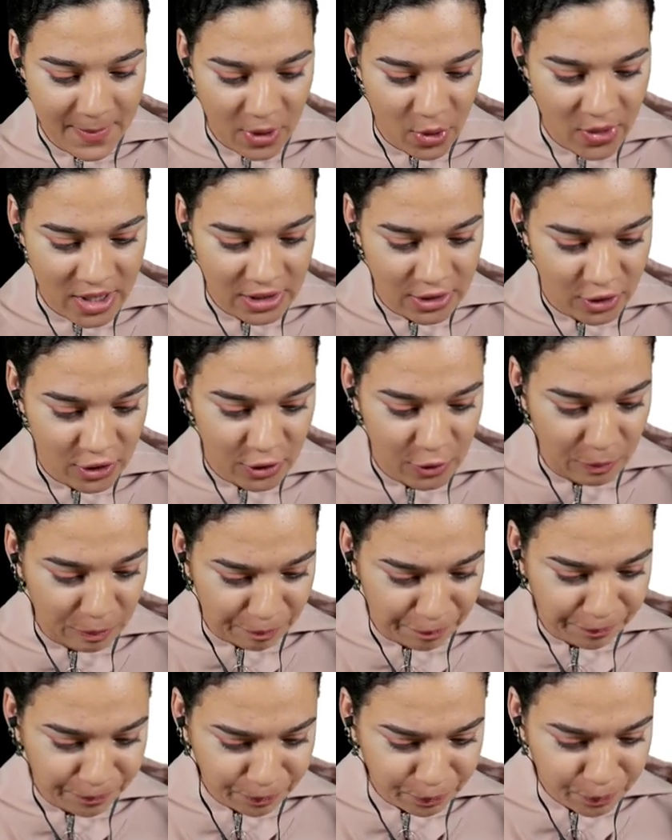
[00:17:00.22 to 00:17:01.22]
going to do.
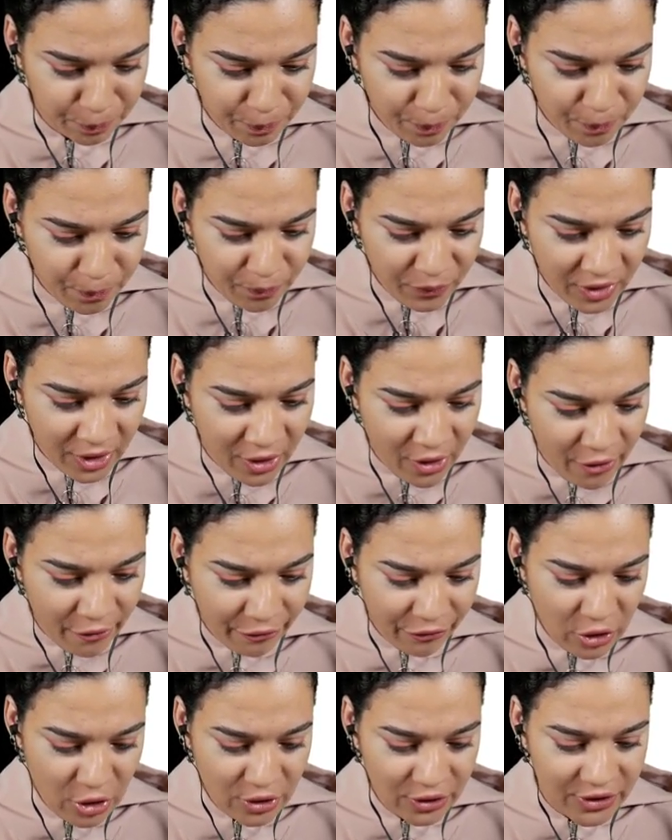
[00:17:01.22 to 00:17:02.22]

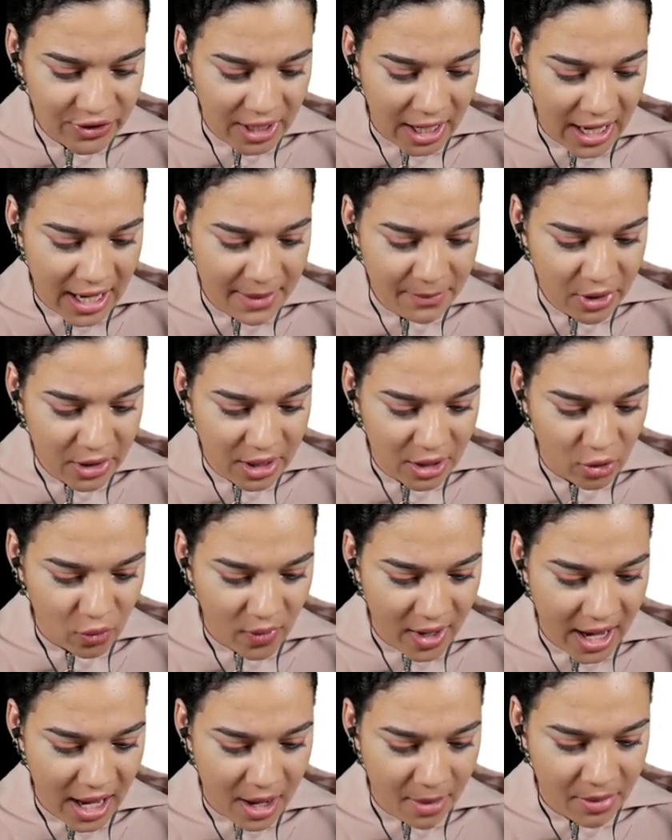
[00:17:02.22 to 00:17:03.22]
First, I'm going to
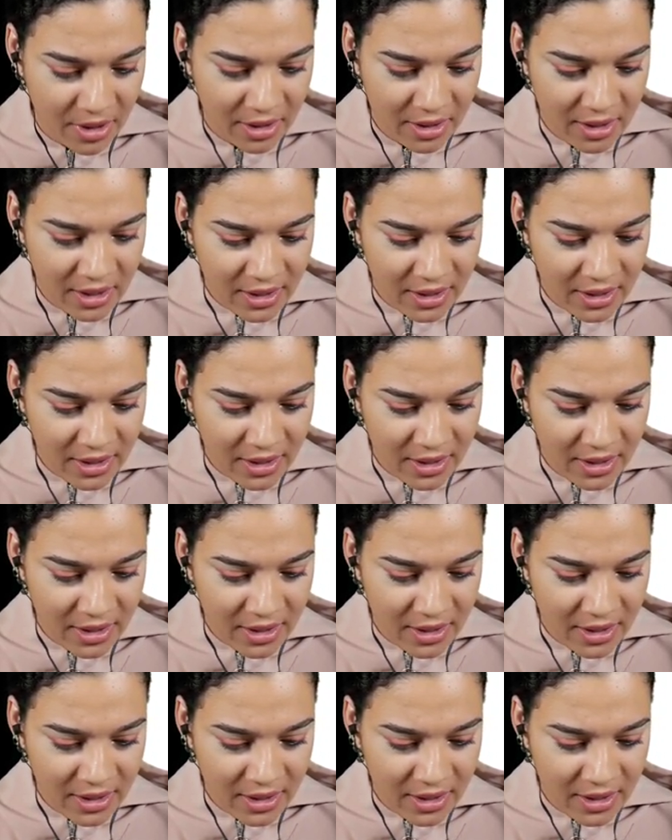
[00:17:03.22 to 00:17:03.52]
grab